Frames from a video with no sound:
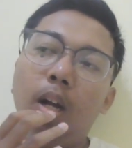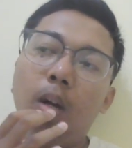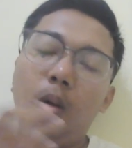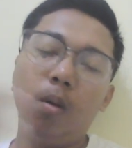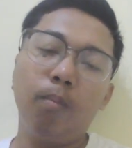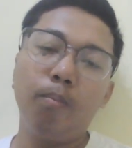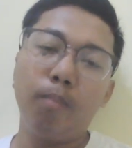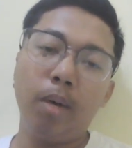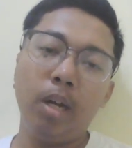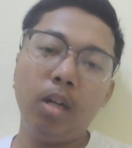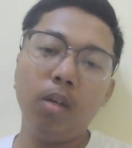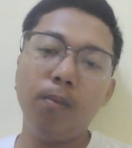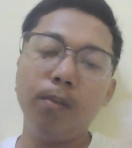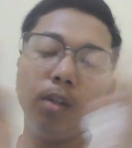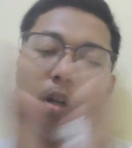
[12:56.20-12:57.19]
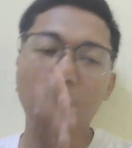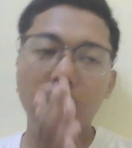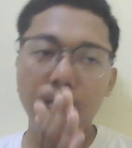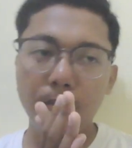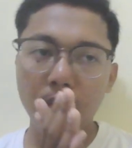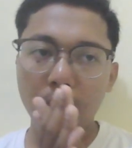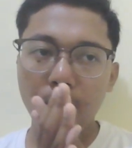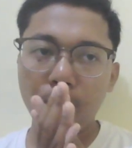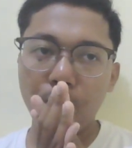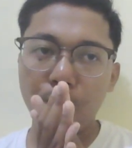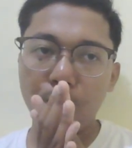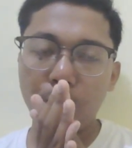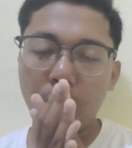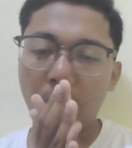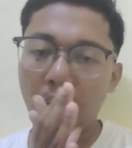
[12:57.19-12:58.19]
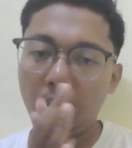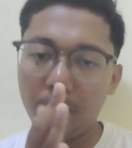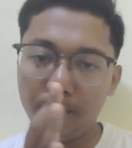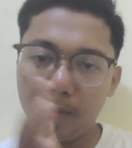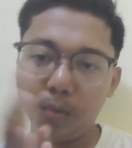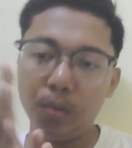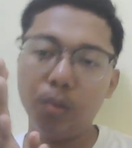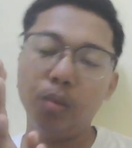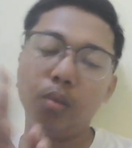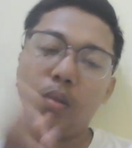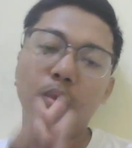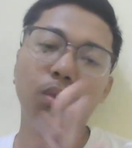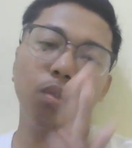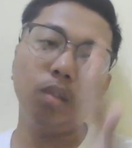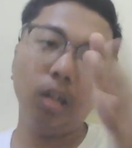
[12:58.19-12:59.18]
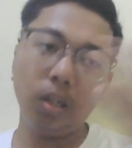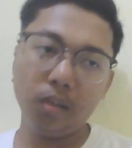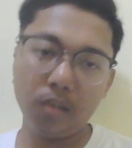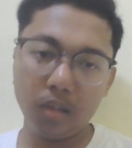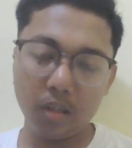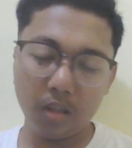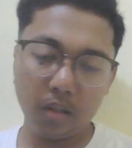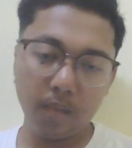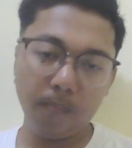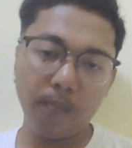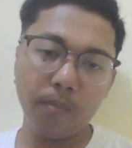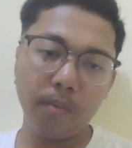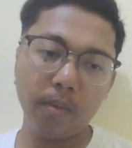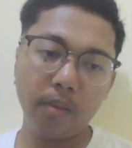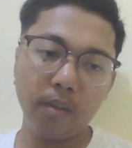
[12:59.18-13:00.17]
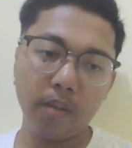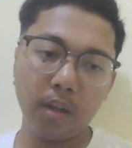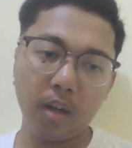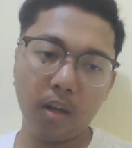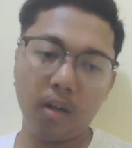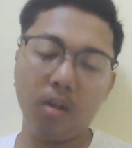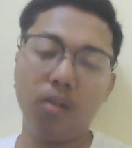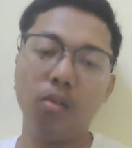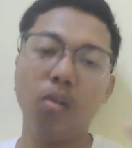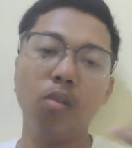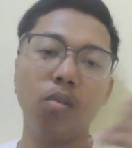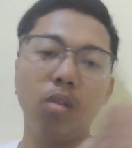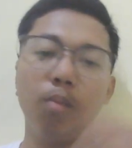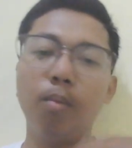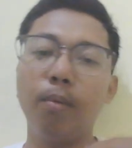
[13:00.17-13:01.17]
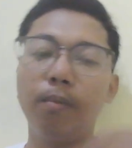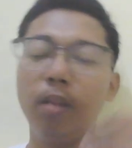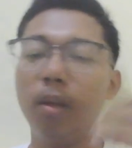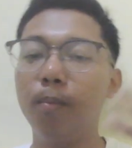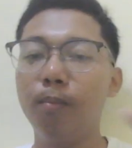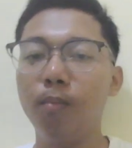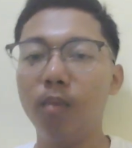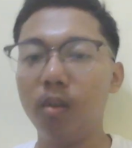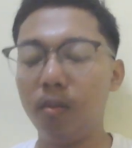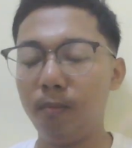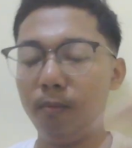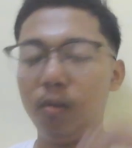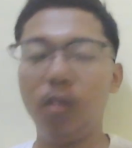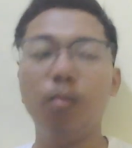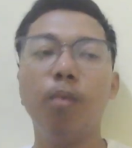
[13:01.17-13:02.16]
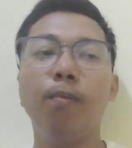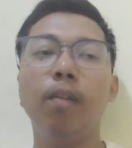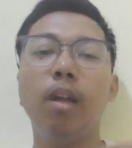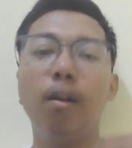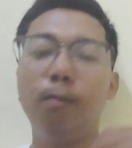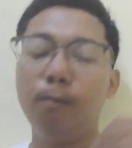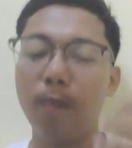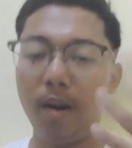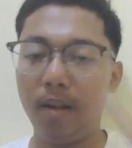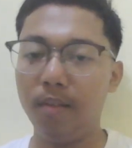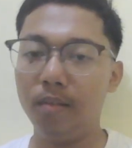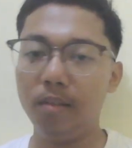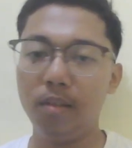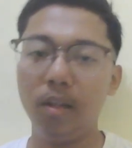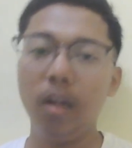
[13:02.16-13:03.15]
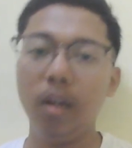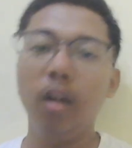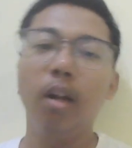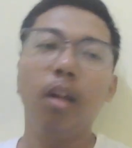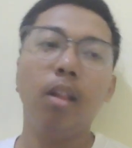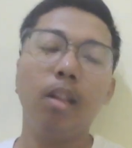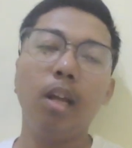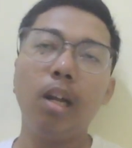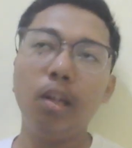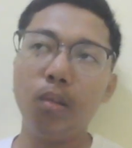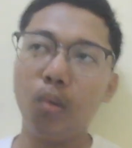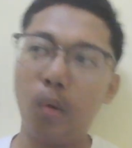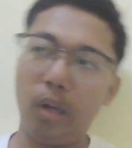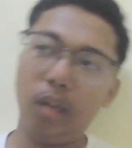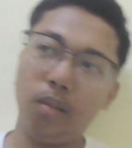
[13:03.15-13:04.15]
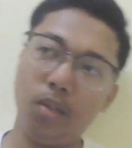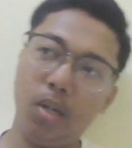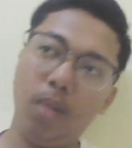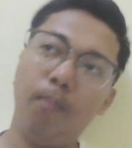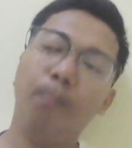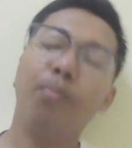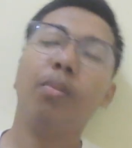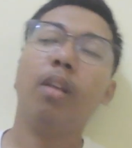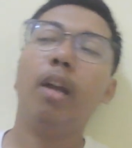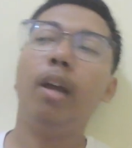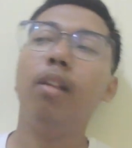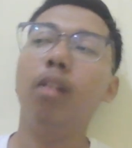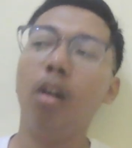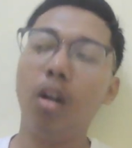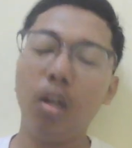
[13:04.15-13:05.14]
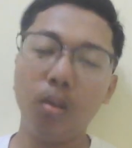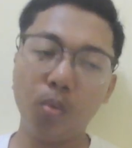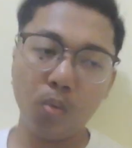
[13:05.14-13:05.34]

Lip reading: combine all of them, we have to use conjunction and also some of their friends. That is cohesion. And the last